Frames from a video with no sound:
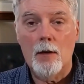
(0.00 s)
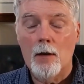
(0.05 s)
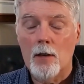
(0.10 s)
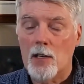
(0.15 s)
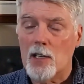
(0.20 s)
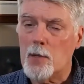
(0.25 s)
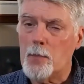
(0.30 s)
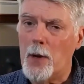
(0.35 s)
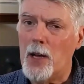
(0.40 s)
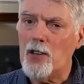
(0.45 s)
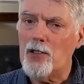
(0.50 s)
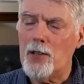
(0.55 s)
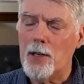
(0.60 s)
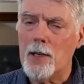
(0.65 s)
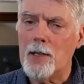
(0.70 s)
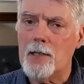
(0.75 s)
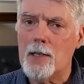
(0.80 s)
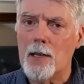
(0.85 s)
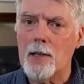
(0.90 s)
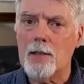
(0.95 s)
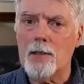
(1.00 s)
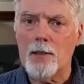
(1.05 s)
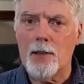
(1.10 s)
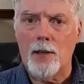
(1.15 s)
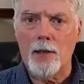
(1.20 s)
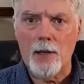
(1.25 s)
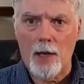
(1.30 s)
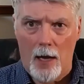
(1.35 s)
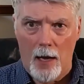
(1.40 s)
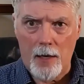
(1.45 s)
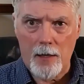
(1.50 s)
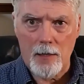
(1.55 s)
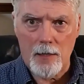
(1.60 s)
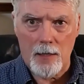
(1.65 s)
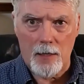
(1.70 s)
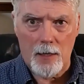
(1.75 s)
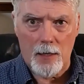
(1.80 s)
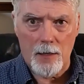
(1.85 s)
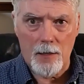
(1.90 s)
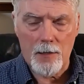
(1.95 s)
especially since the
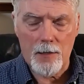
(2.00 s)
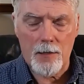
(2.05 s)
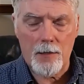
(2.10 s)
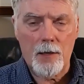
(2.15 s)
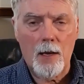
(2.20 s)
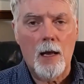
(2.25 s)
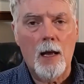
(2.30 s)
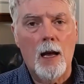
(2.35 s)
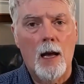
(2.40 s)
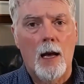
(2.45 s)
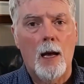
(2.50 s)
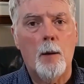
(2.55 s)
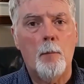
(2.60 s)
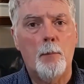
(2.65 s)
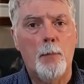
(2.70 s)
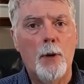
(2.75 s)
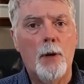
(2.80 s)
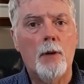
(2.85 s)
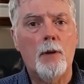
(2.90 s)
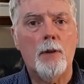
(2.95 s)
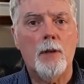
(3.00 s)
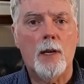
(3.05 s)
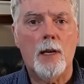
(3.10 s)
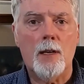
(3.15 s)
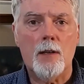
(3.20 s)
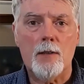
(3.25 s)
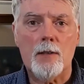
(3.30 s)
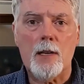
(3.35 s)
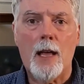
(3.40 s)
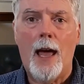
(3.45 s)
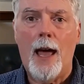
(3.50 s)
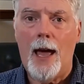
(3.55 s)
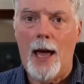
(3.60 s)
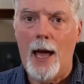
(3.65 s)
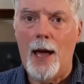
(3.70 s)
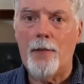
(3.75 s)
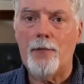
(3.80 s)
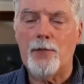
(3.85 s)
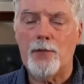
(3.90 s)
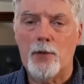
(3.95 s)
90s, buildings
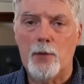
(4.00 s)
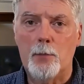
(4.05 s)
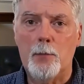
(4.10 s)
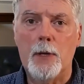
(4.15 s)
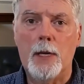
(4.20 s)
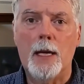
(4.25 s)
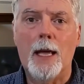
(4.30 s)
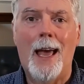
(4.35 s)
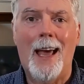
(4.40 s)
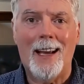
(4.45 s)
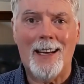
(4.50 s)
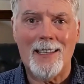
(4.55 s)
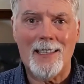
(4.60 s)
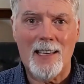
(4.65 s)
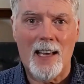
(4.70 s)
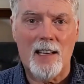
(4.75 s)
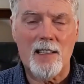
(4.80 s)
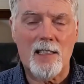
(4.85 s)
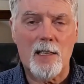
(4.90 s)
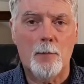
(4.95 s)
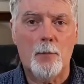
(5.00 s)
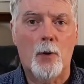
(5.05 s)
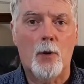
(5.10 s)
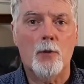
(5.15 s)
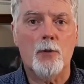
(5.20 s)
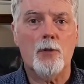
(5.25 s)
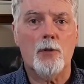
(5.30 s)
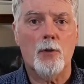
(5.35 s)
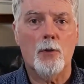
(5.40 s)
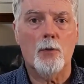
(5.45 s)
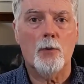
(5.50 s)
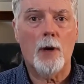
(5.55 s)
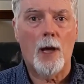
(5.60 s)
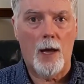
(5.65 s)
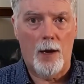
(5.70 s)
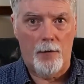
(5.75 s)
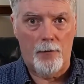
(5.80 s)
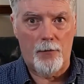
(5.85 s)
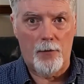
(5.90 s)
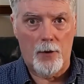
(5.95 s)
have to be accessible to
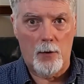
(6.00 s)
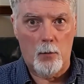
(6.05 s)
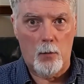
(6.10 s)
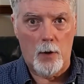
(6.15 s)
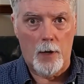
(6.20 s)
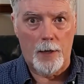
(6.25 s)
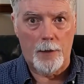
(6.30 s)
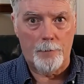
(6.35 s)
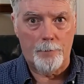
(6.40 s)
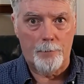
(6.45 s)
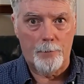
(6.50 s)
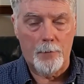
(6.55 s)
everyone.